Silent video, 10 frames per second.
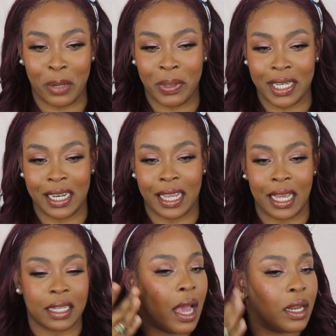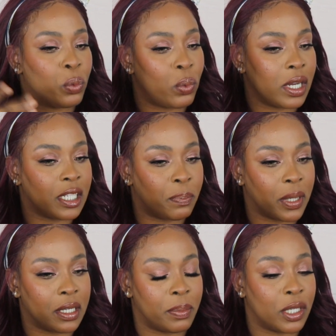I'll put it like that. And it was
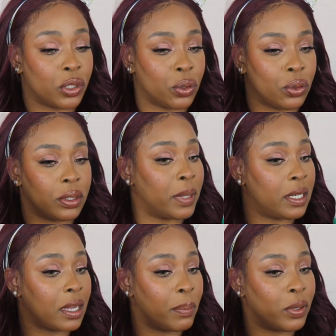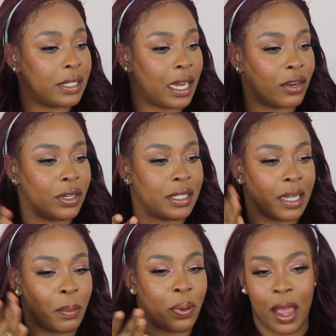buildable. So building up on Daiquiri
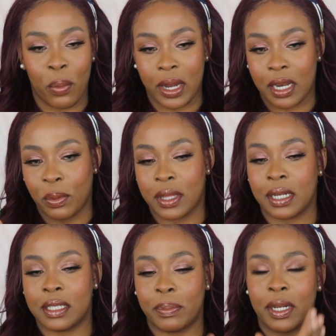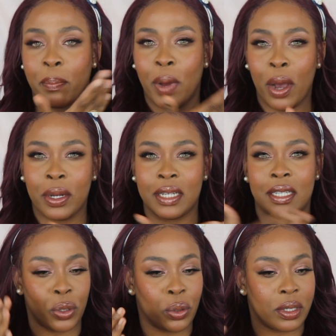Dip, I went in with a little bit of powder to
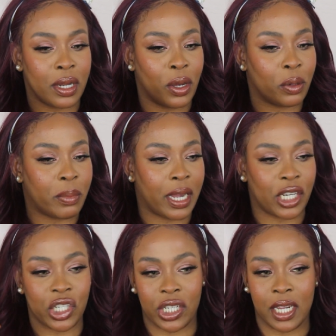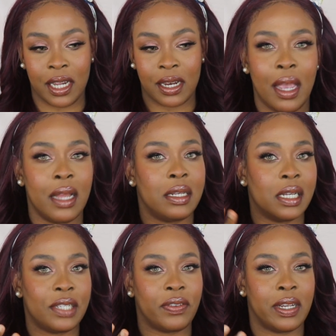tone down my sheen. It
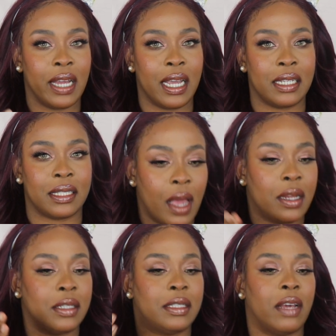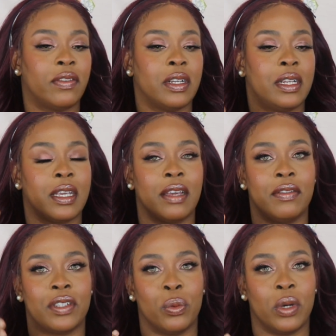does feel light and it definitely
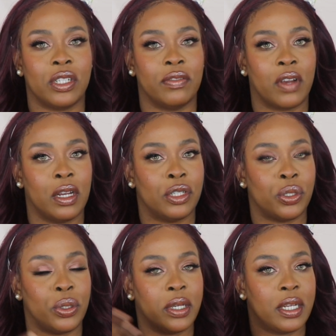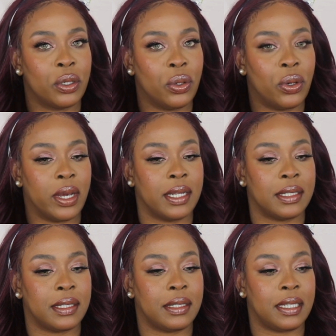gives a wash of color. So you can go
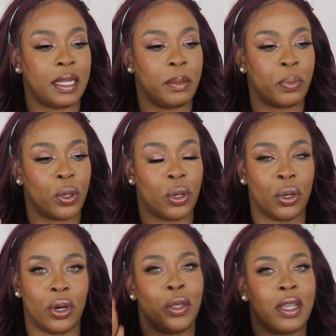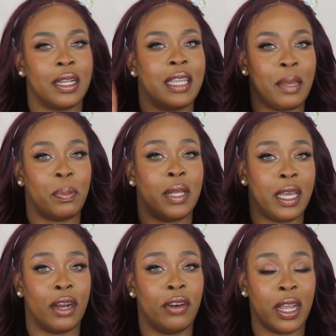as deep, or you can keep
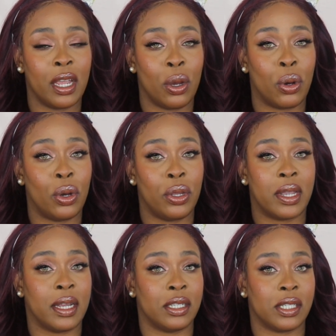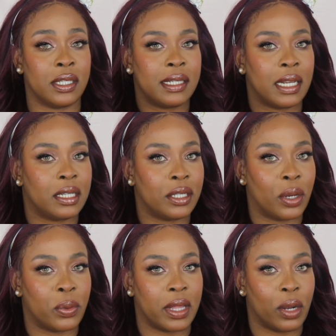layering, or you can just settle
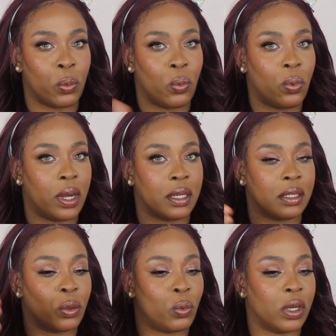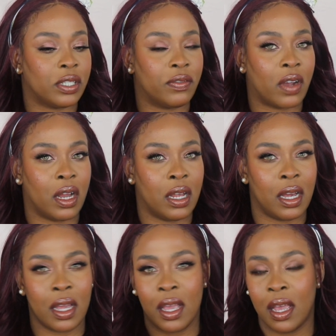down with that one wash of color.